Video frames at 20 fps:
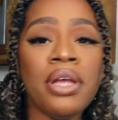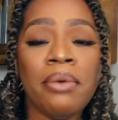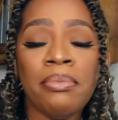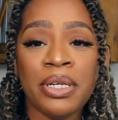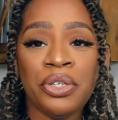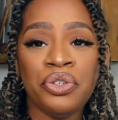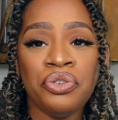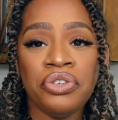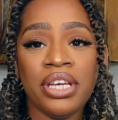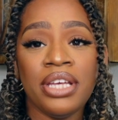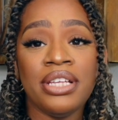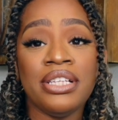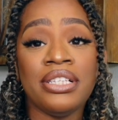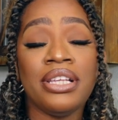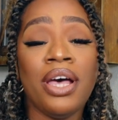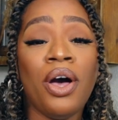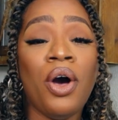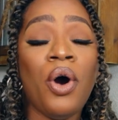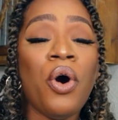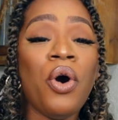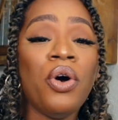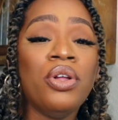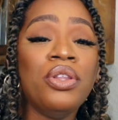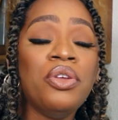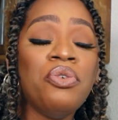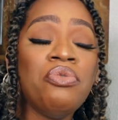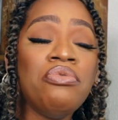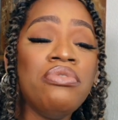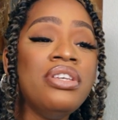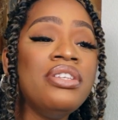number three is
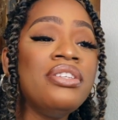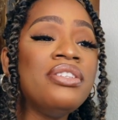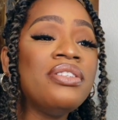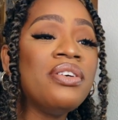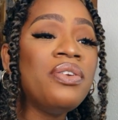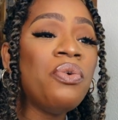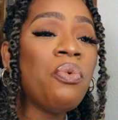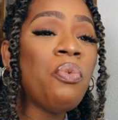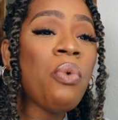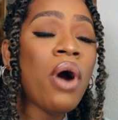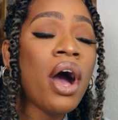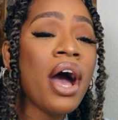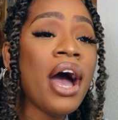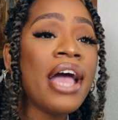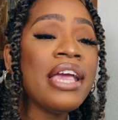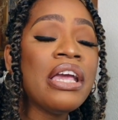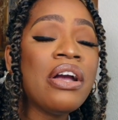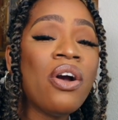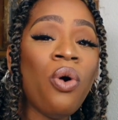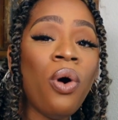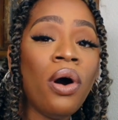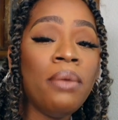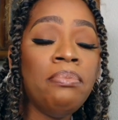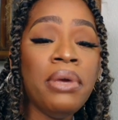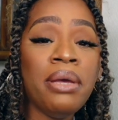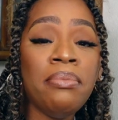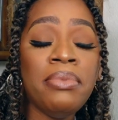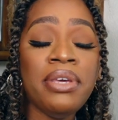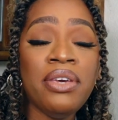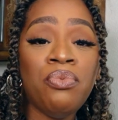the reason why God
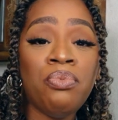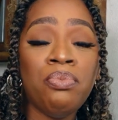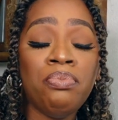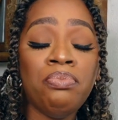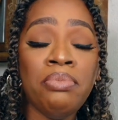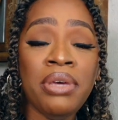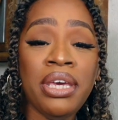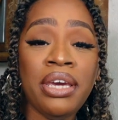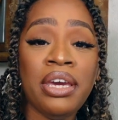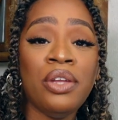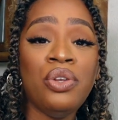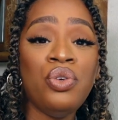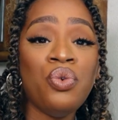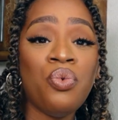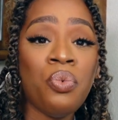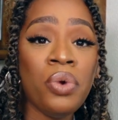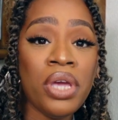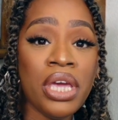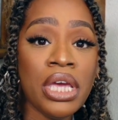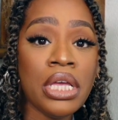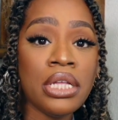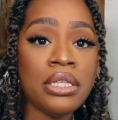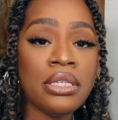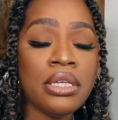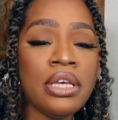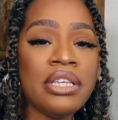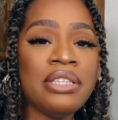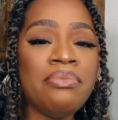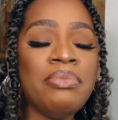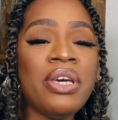may be making you wait
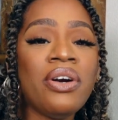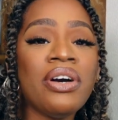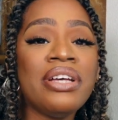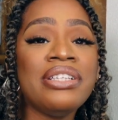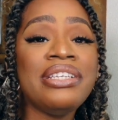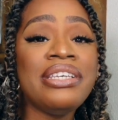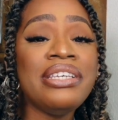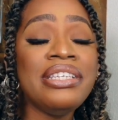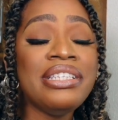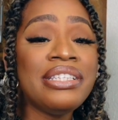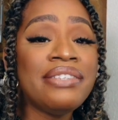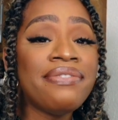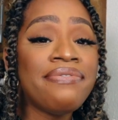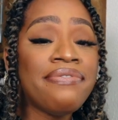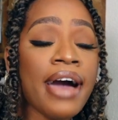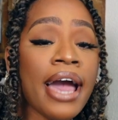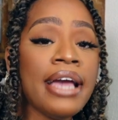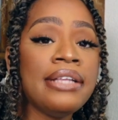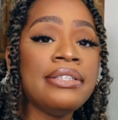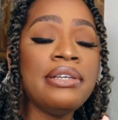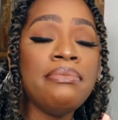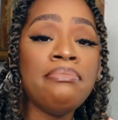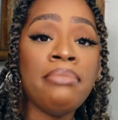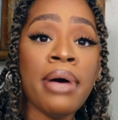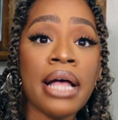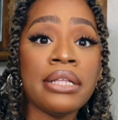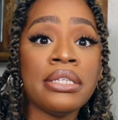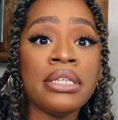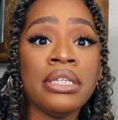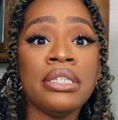is because he's fighting
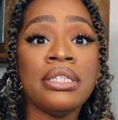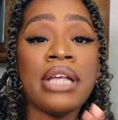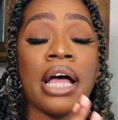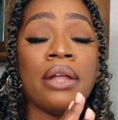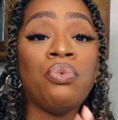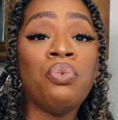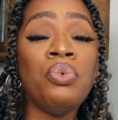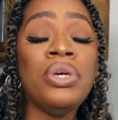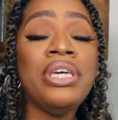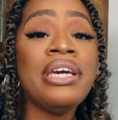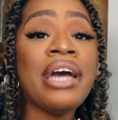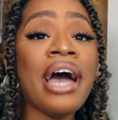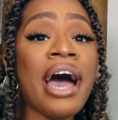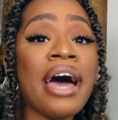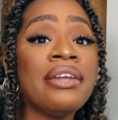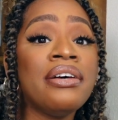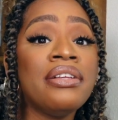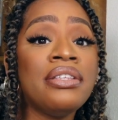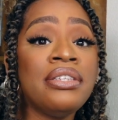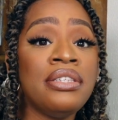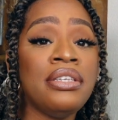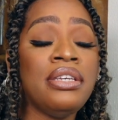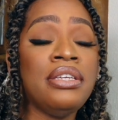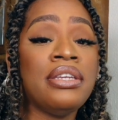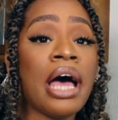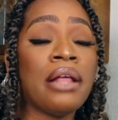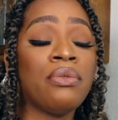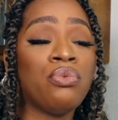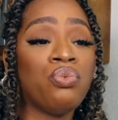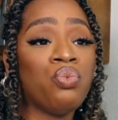battles that we cannot see
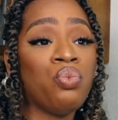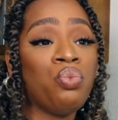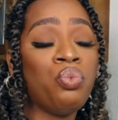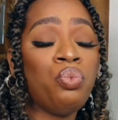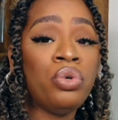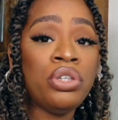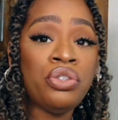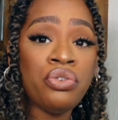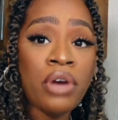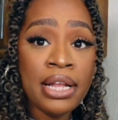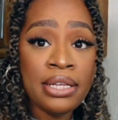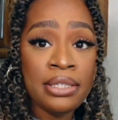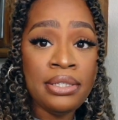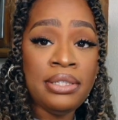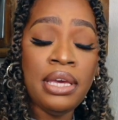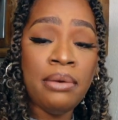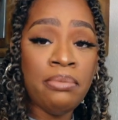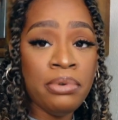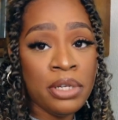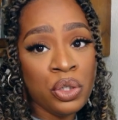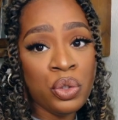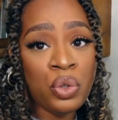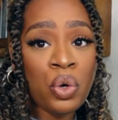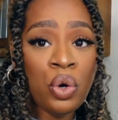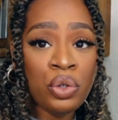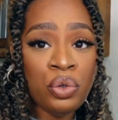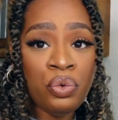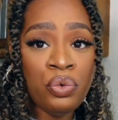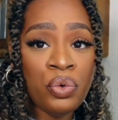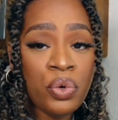that would try to take place
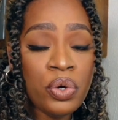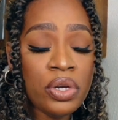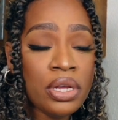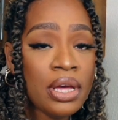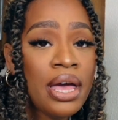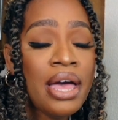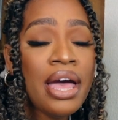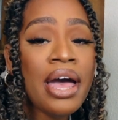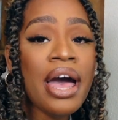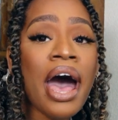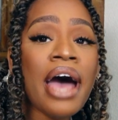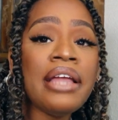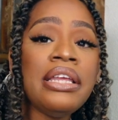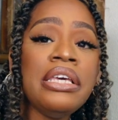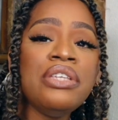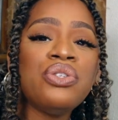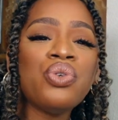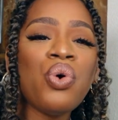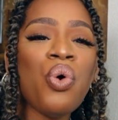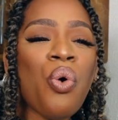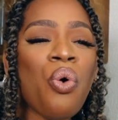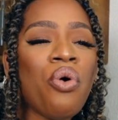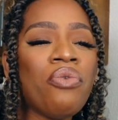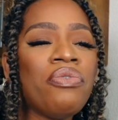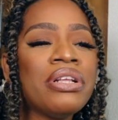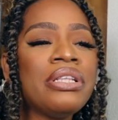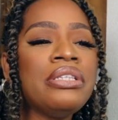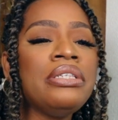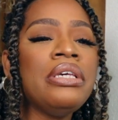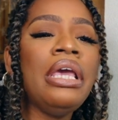down the road, and he's
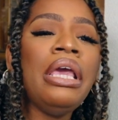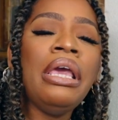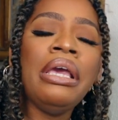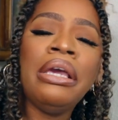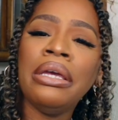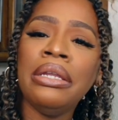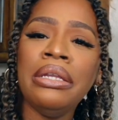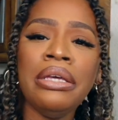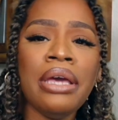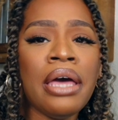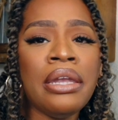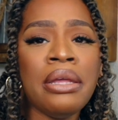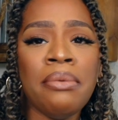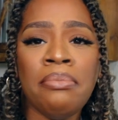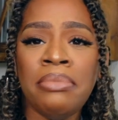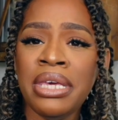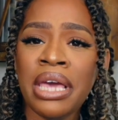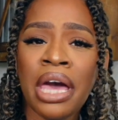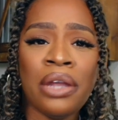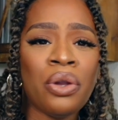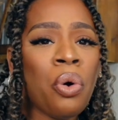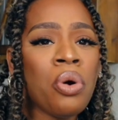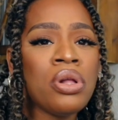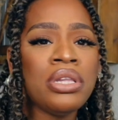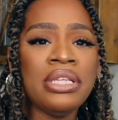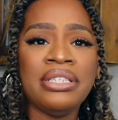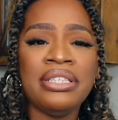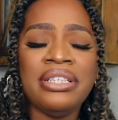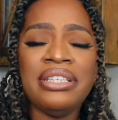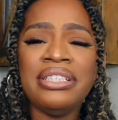overtaking the enemy and all
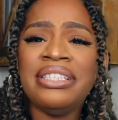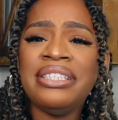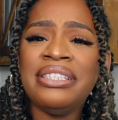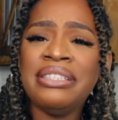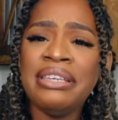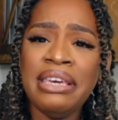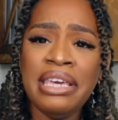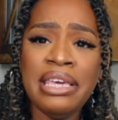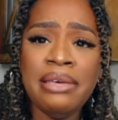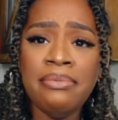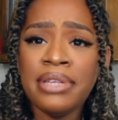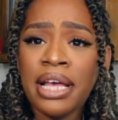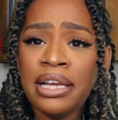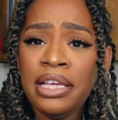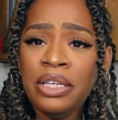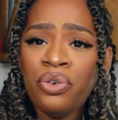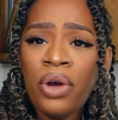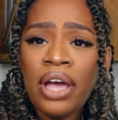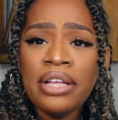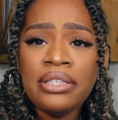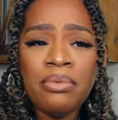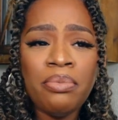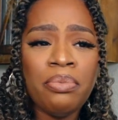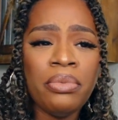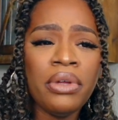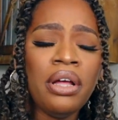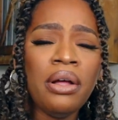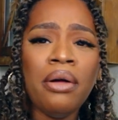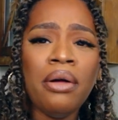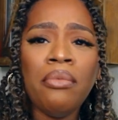his little schemes that he's trying to
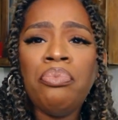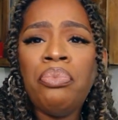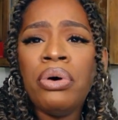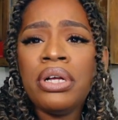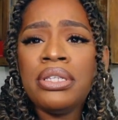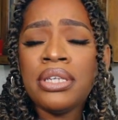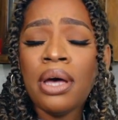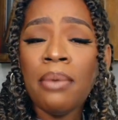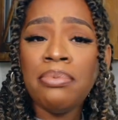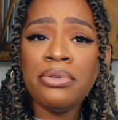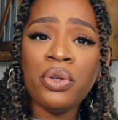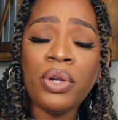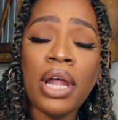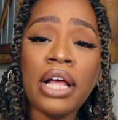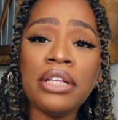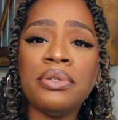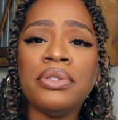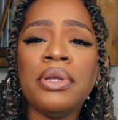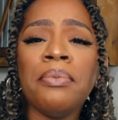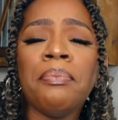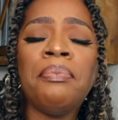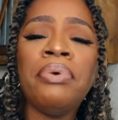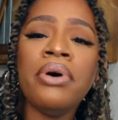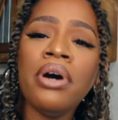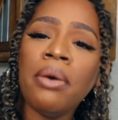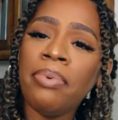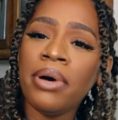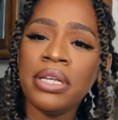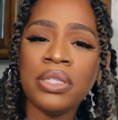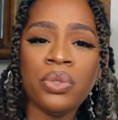put up so that
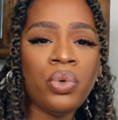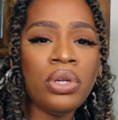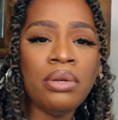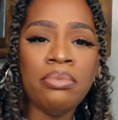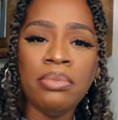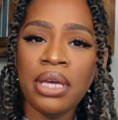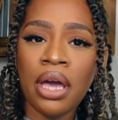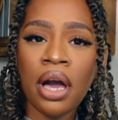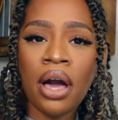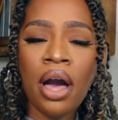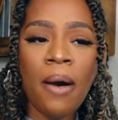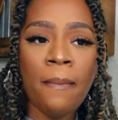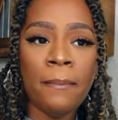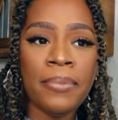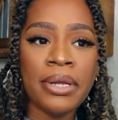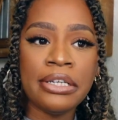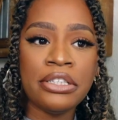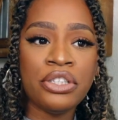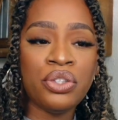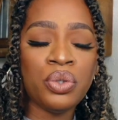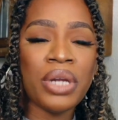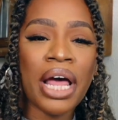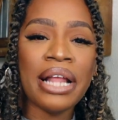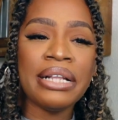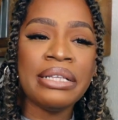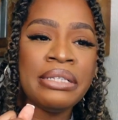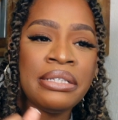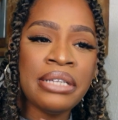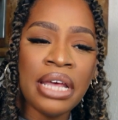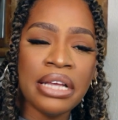purpose wouldn't be accomplished, so
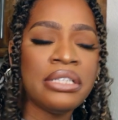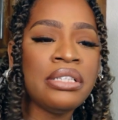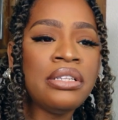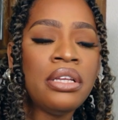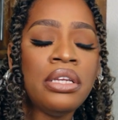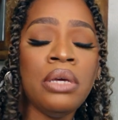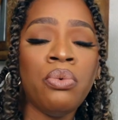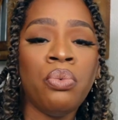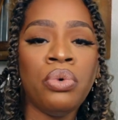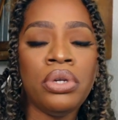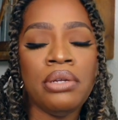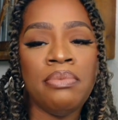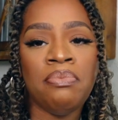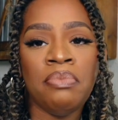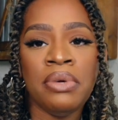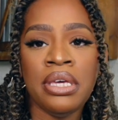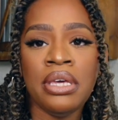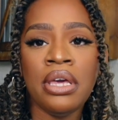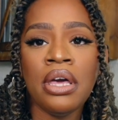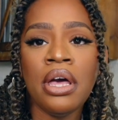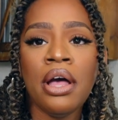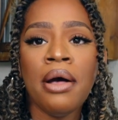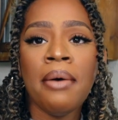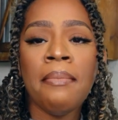that destiny wouldn't be